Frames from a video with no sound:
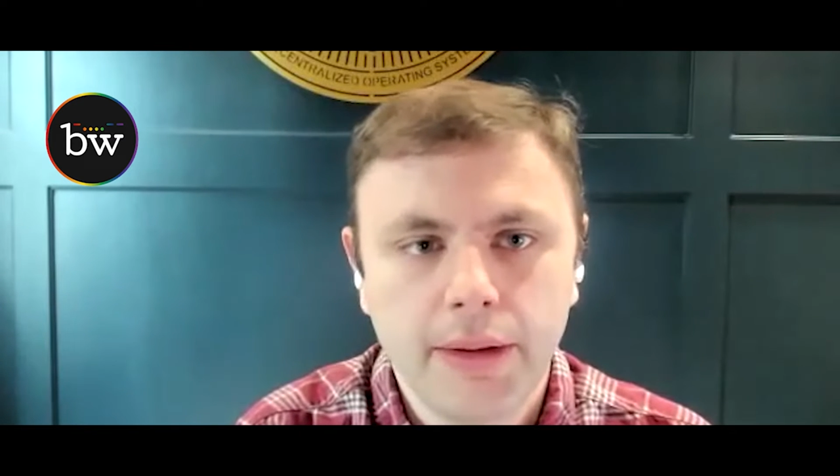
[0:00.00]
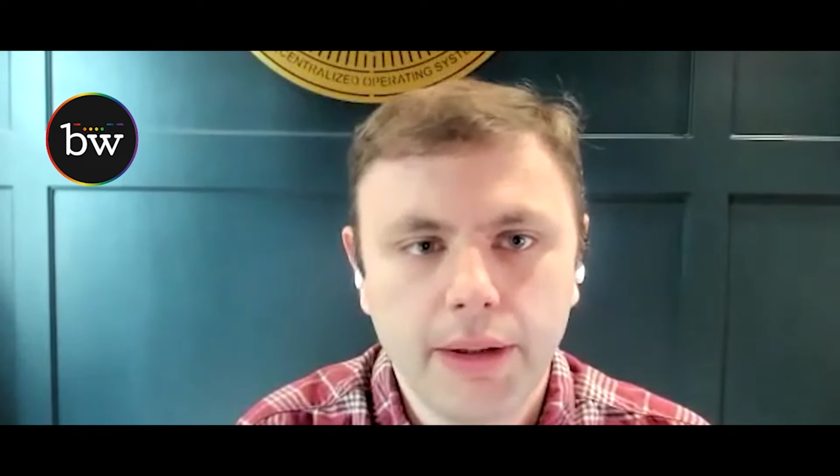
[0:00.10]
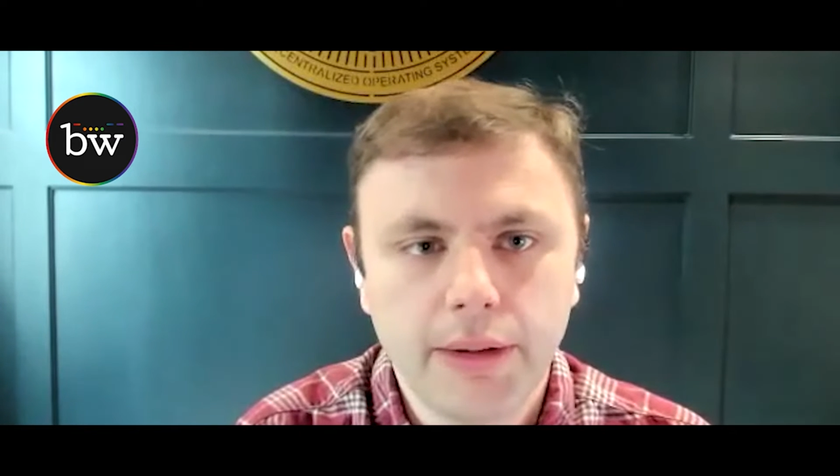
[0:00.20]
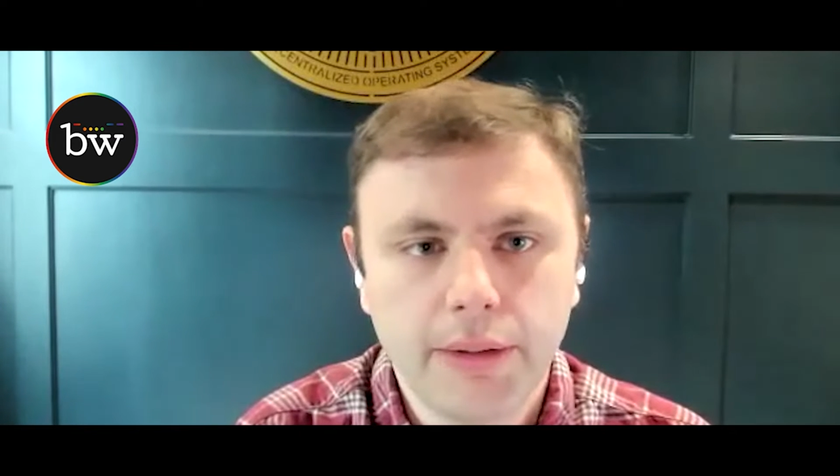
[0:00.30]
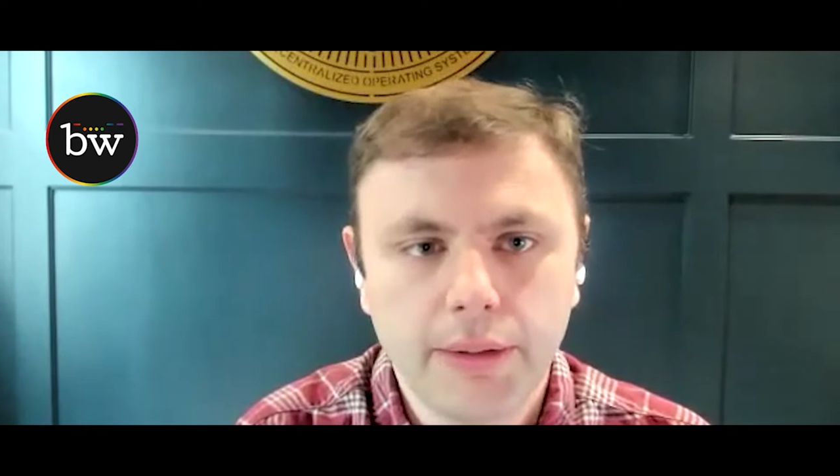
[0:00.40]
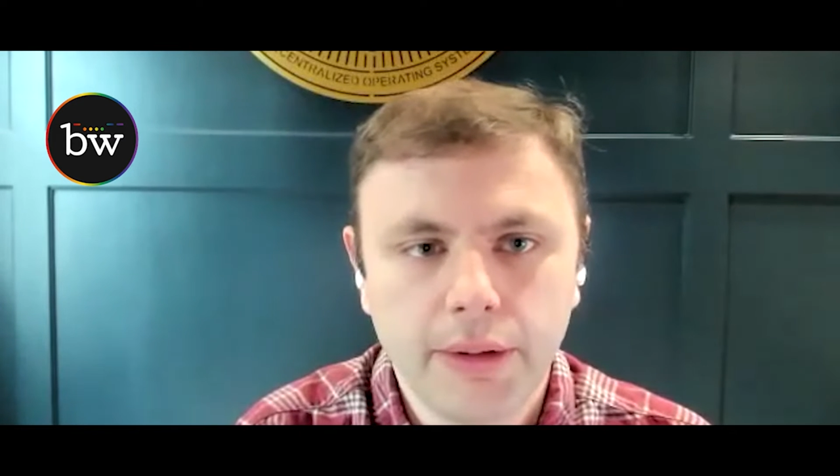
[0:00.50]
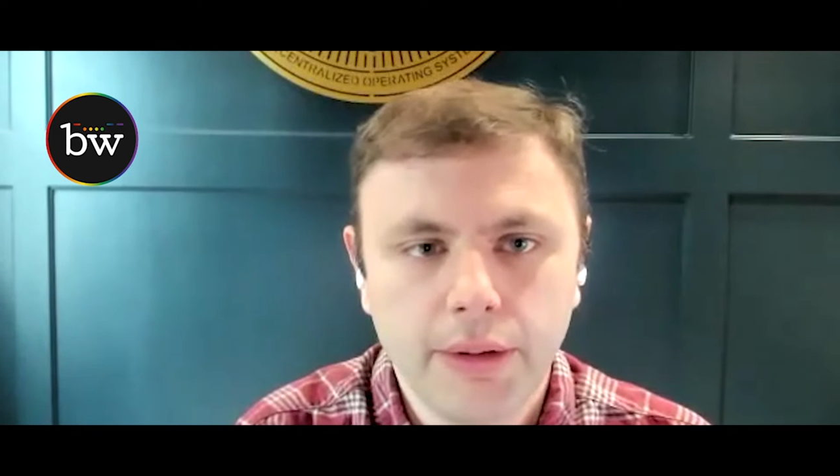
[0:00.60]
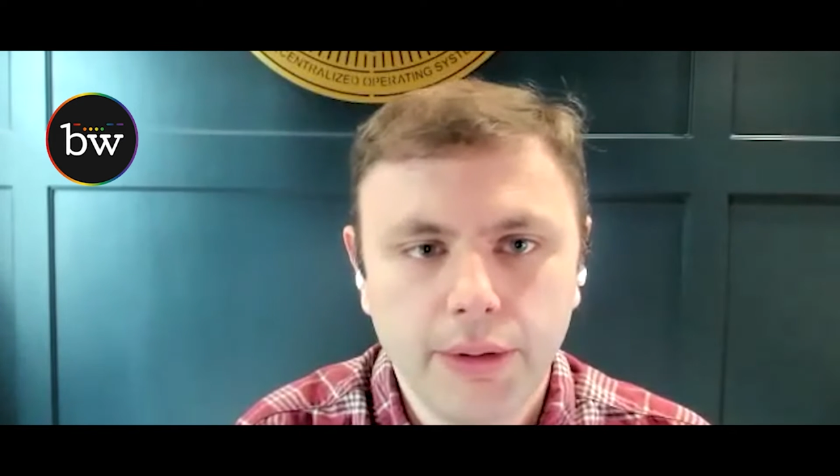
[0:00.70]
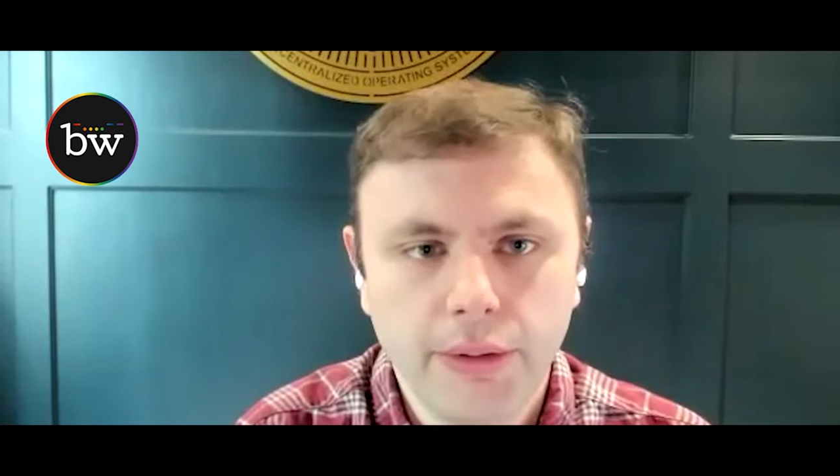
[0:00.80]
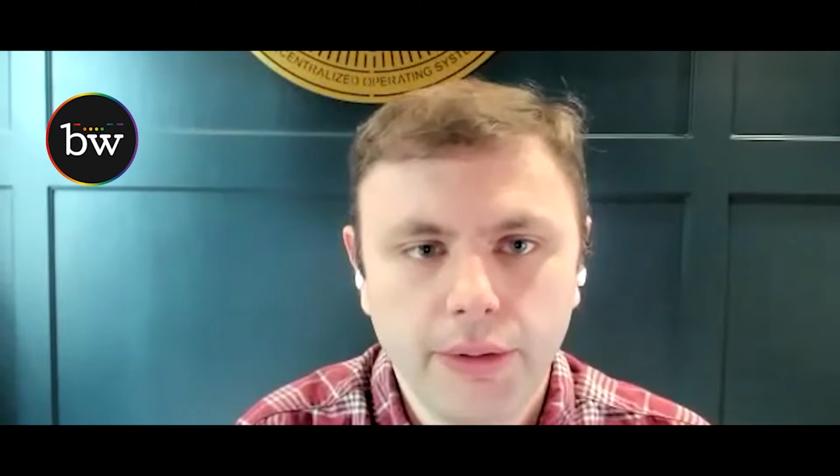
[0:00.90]
then
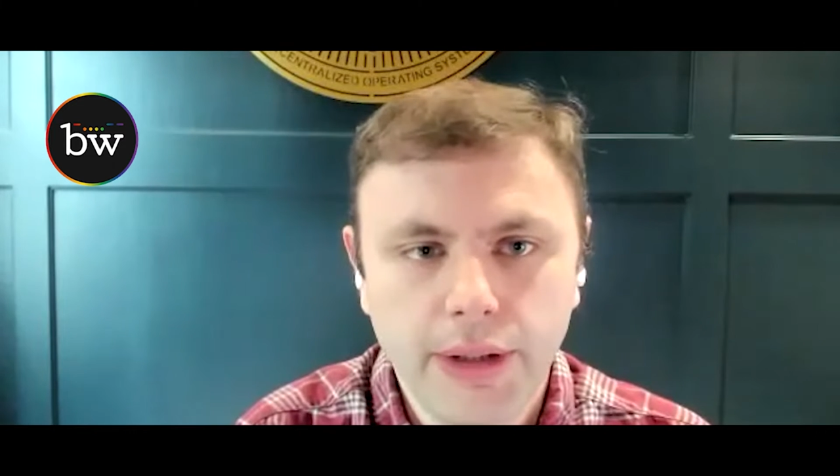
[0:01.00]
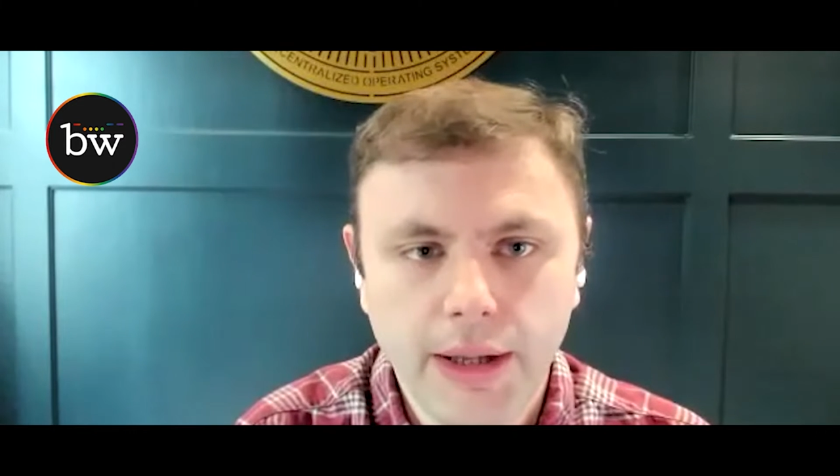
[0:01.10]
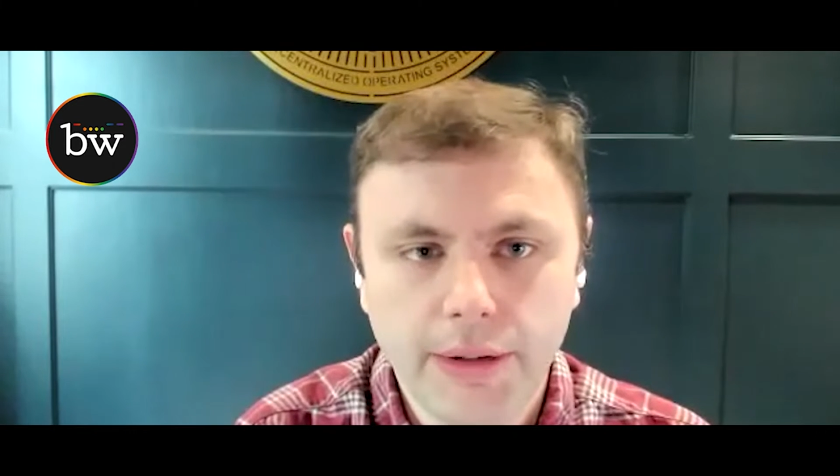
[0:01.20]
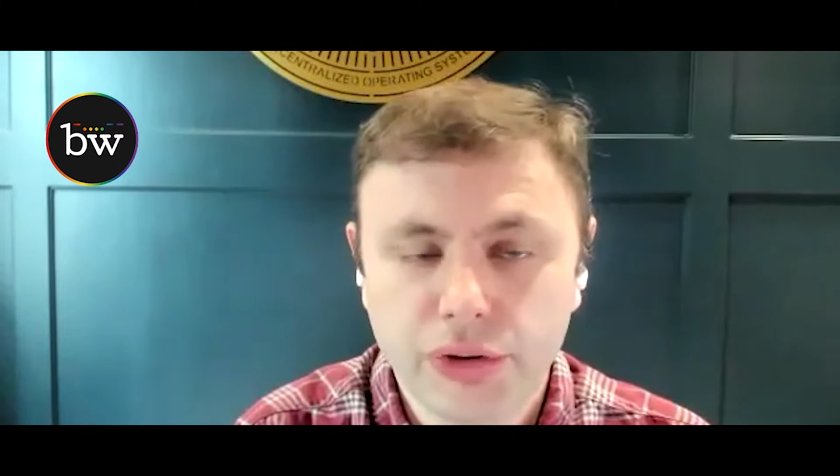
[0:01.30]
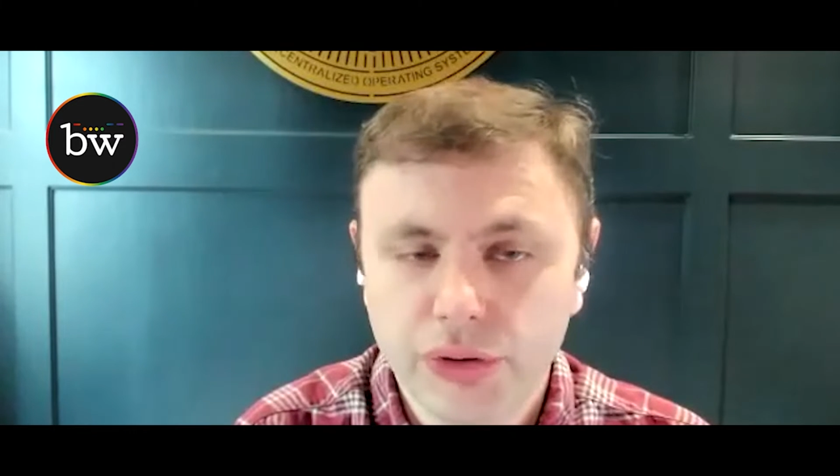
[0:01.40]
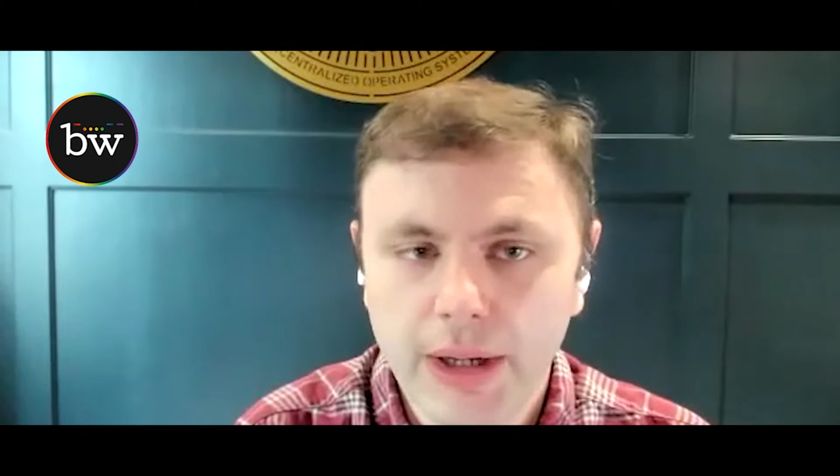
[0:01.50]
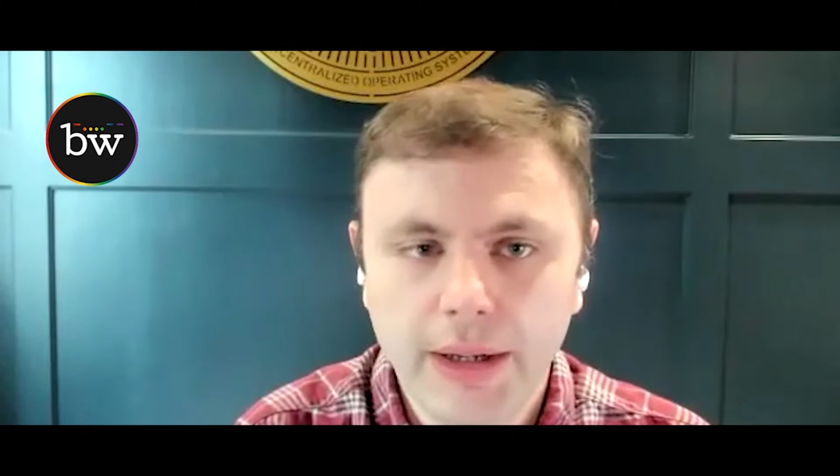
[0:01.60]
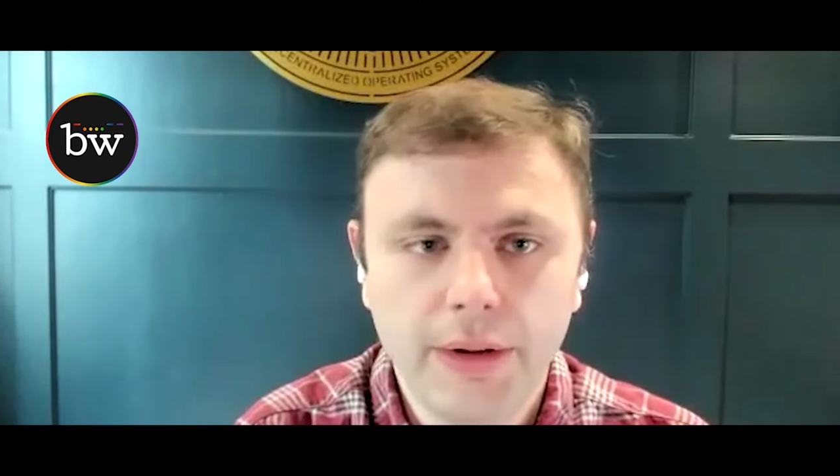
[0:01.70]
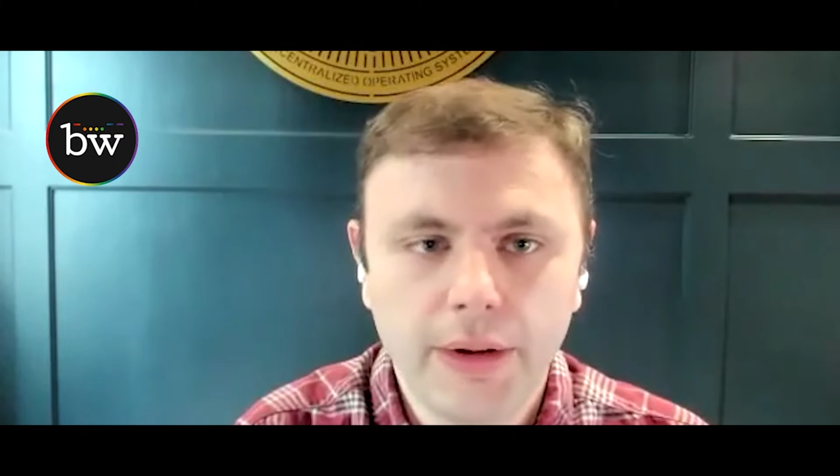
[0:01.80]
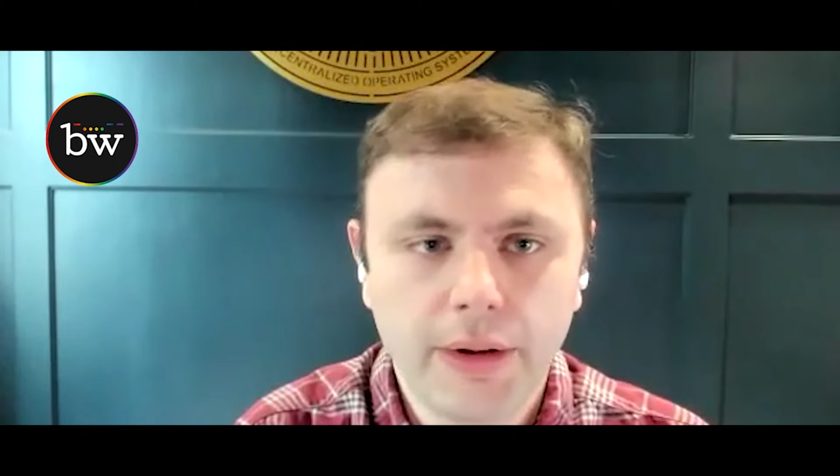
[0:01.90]
you take it in
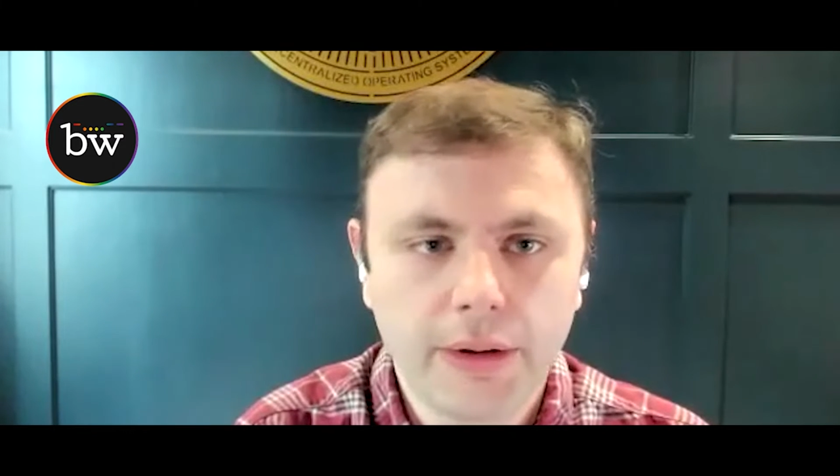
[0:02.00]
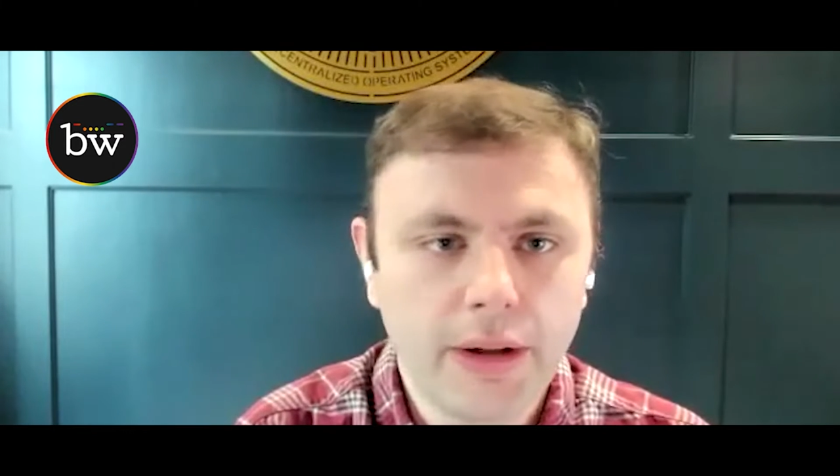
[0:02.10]
stride and you